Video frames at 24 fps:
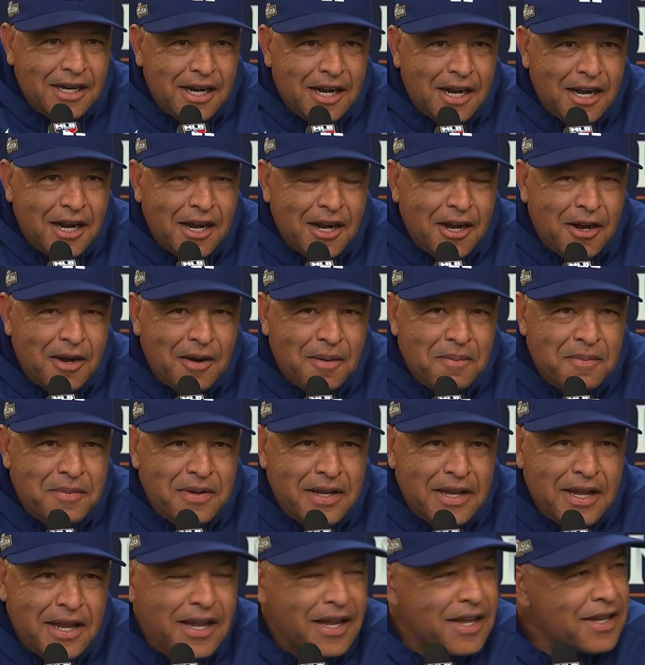
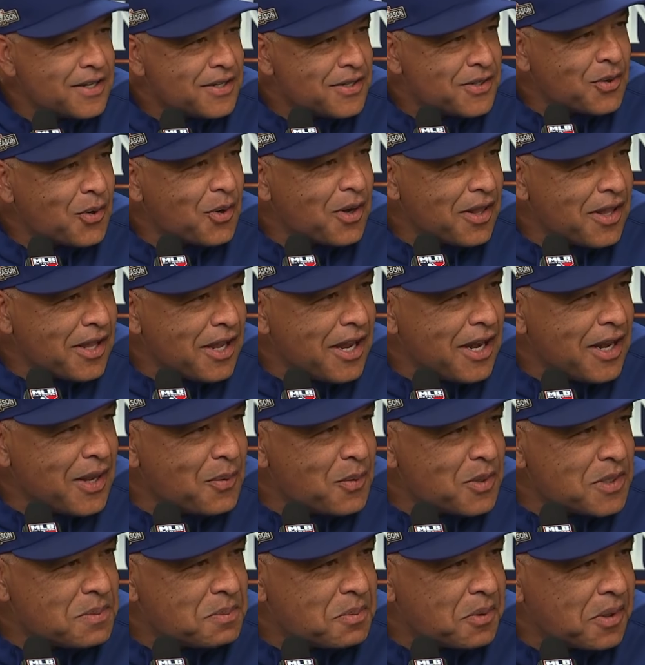He is sort of the
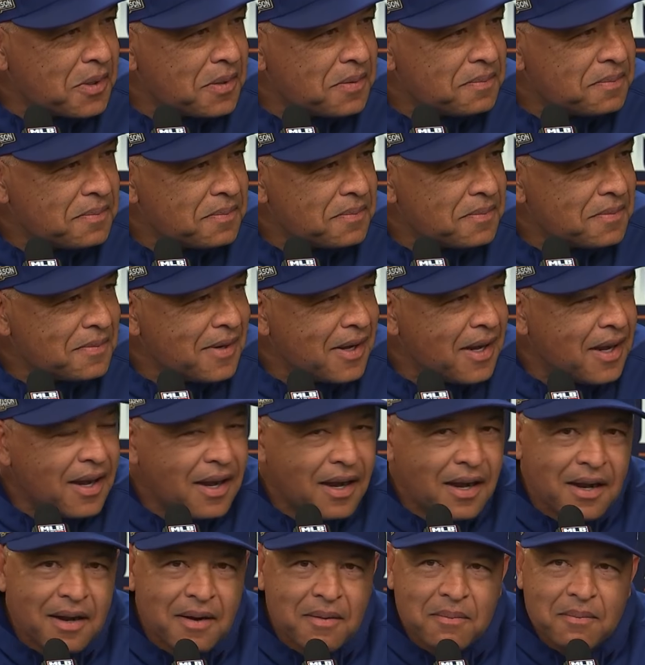hitting whisperer.
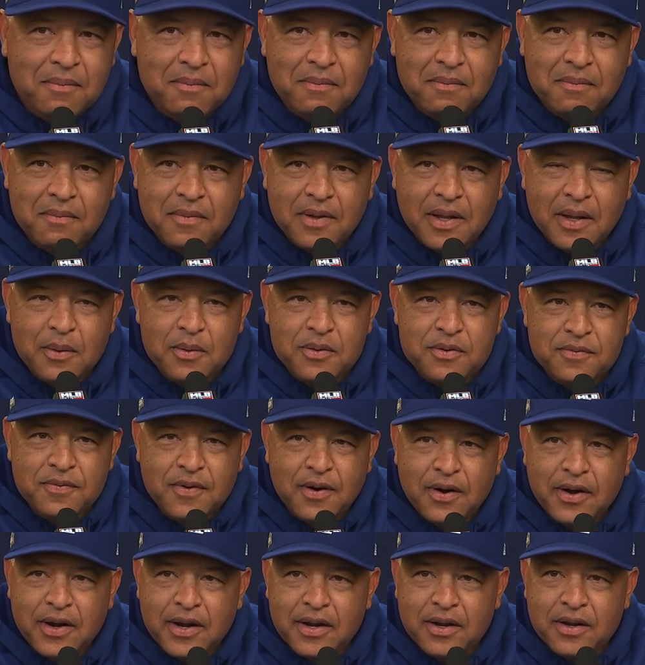He was
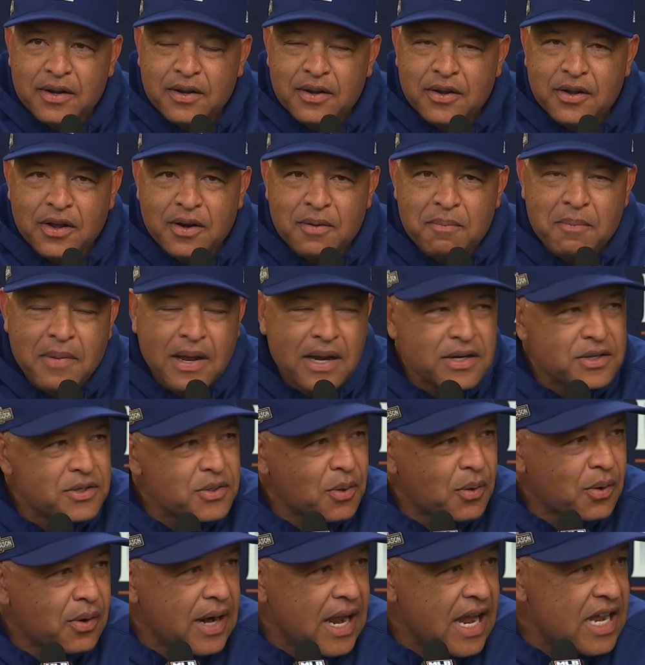very good
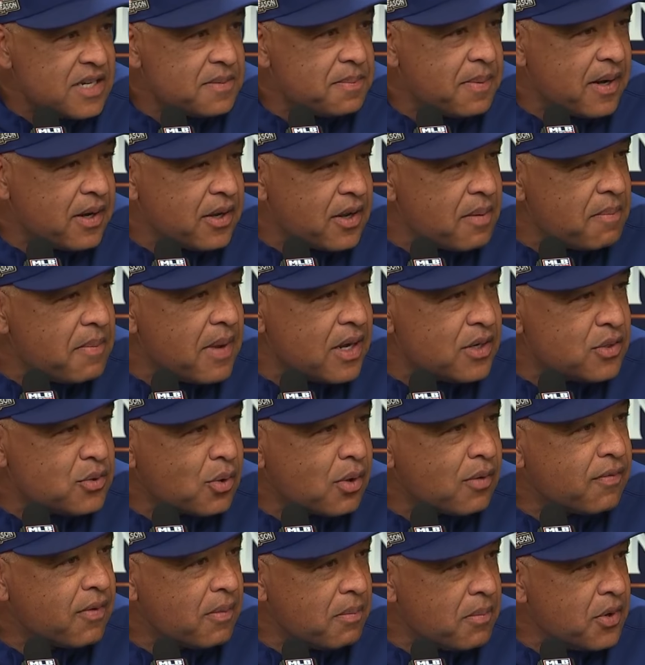mentor, has been a good
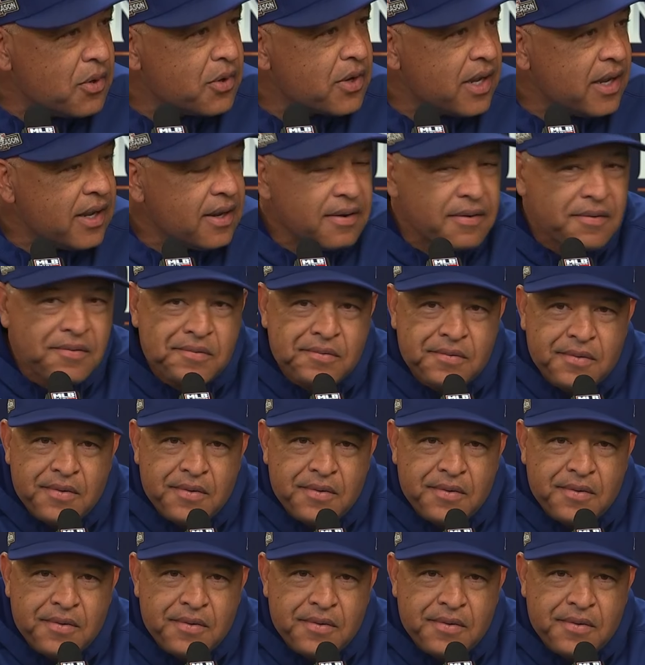mentor for Mookie.